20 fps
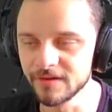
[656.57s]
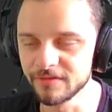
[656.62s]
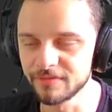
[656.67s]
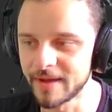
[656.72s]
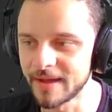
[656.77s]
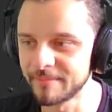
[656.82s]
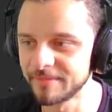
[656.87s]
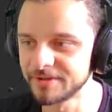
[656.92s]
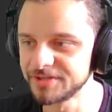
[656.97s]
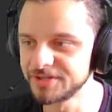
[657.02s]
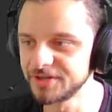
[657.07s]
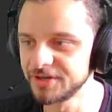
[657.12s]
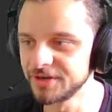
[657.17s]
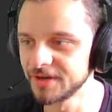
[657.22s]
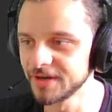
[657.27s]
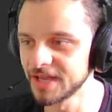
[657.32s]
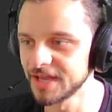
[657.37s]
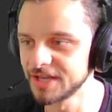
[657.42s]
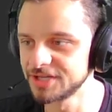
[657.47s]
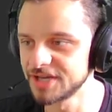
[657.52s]

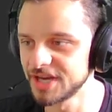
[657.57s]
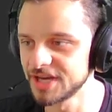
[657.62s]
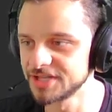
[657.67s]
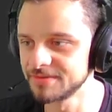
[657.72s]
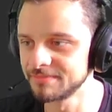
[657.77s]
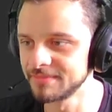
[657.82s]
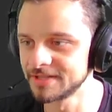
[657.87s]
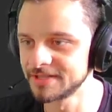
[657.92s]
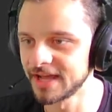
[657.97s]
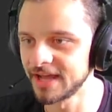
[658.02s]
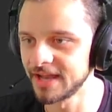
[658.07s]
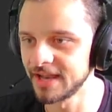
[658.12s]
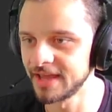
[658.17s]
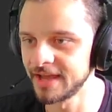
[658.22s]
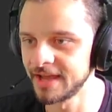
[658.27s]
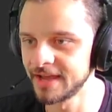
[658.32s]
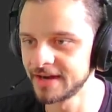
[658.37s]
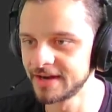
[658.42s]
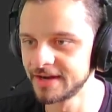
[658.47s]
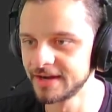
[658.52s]
material. I can change the
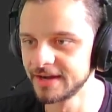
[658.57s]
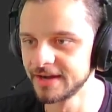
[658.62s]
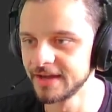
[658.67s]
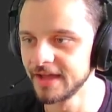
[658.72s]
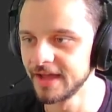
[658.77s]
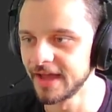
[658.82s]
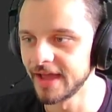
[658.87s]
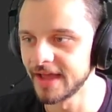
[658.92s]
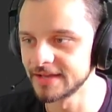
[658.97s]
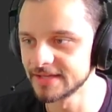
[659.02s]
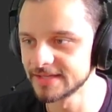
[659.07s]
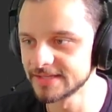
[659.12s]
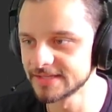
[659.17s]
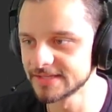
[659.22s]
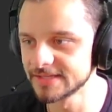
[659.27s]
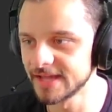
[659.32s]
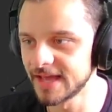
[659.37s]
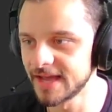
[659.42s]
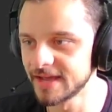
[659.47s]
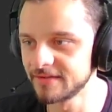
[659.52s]
metallic. And this
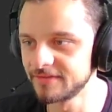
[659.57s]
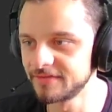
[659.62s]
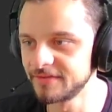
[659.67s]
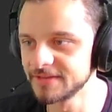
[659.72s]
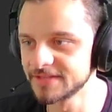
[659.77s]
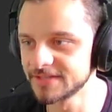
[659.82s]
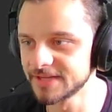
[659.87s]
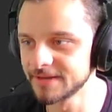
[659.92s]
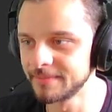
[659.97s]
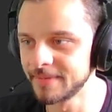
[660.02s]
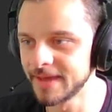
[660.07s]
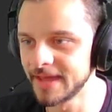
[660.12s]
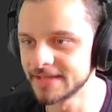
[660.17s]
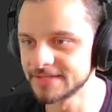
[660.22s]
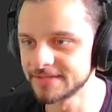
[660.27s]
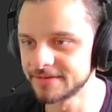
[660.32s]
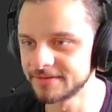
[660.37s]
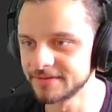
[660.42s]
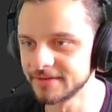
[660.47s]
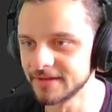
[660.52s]
is like physically
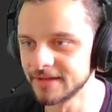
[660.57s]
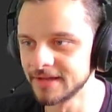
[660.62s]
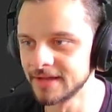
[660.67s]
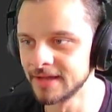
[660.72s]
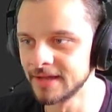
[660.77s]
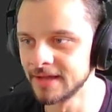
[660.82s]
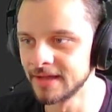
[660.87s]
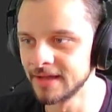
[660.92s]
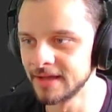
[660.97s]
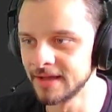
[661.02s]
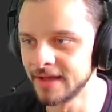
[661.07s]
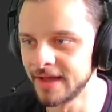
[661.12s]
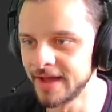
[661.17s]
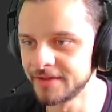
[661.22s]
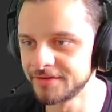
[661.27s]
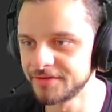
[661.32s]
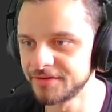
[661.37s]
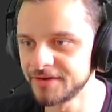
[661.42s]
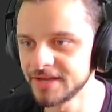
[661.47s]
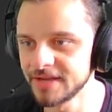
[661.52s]
based
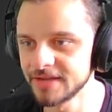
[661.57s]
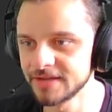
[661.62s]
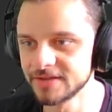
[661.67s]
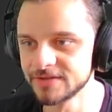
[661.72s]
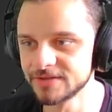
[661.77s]
rendering.